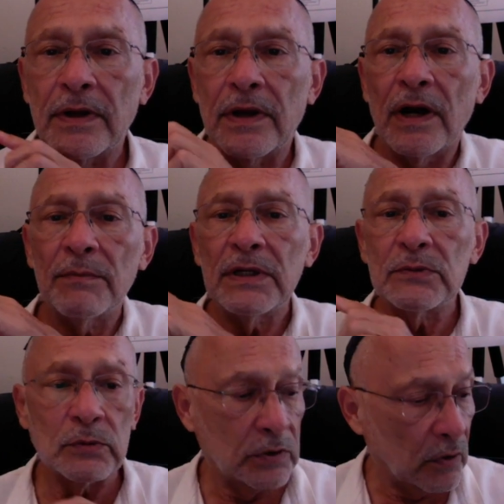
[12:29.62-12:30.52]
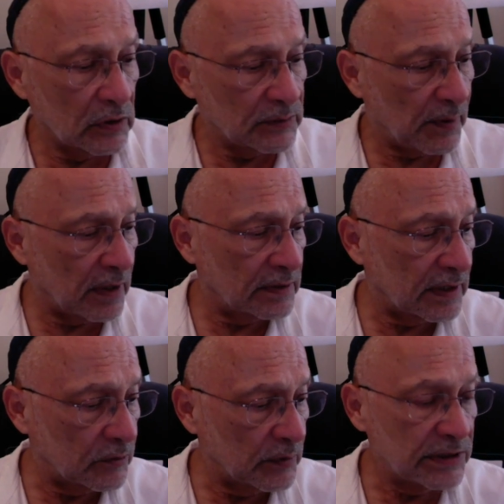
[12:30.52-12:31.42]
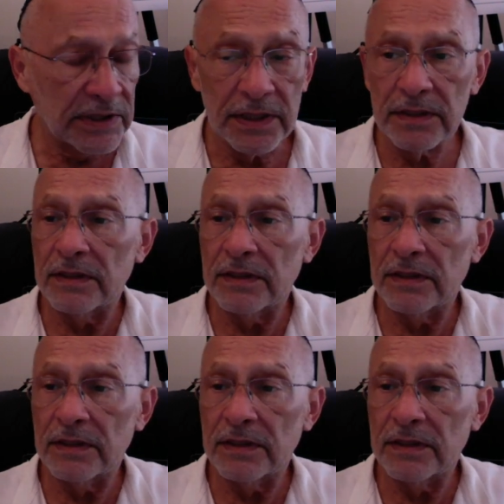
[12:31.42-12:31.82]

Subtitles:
comments would correspond, as we said,